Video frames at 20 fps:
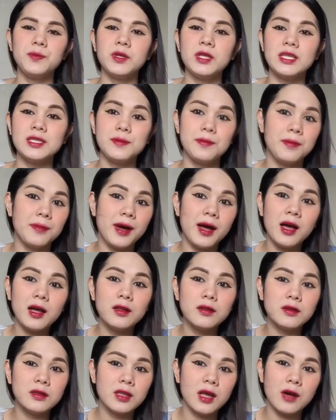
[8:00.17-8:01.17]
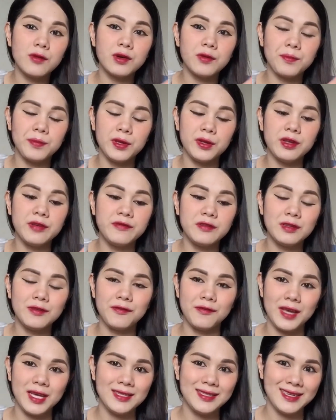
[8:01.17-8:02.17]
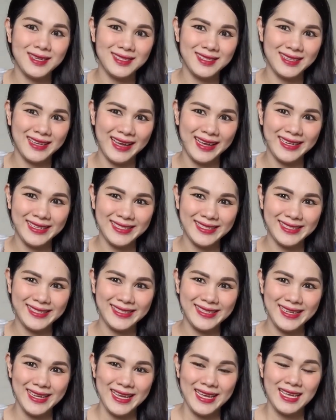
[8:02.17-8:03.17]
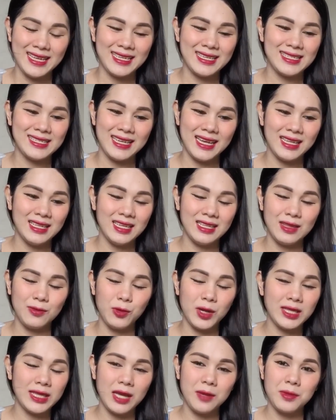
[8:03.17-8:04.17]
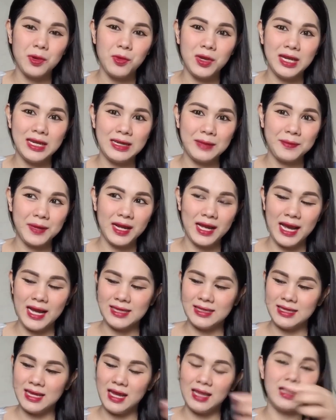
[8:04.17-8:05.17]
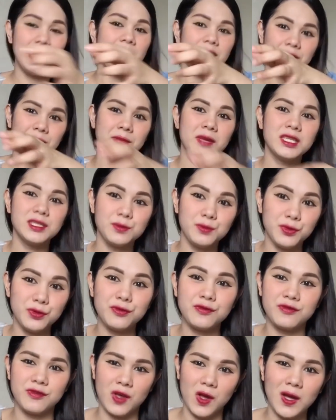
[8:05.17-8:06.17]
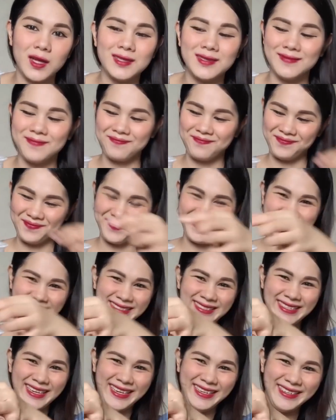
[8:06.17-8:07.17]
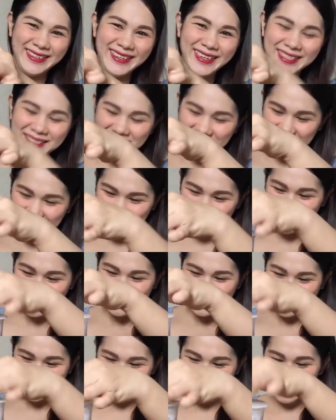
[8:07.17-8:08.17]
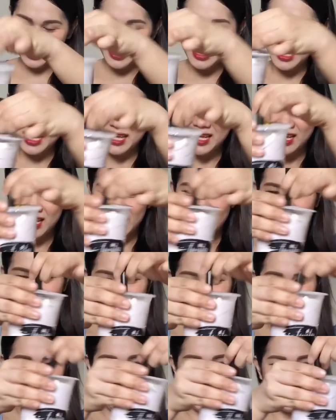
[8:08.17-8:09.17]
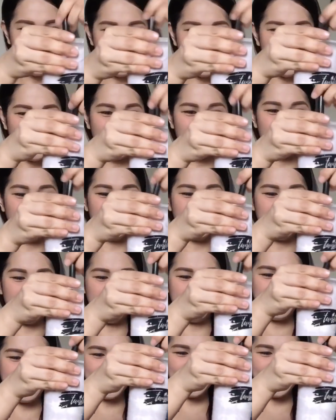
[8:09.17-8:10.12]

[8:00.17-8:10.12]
put a smile on our beautiful faces guys. Kasi dito, huwag tayong mawala ng pag-asa. Life must move on. Ayan. Ayan guys, I already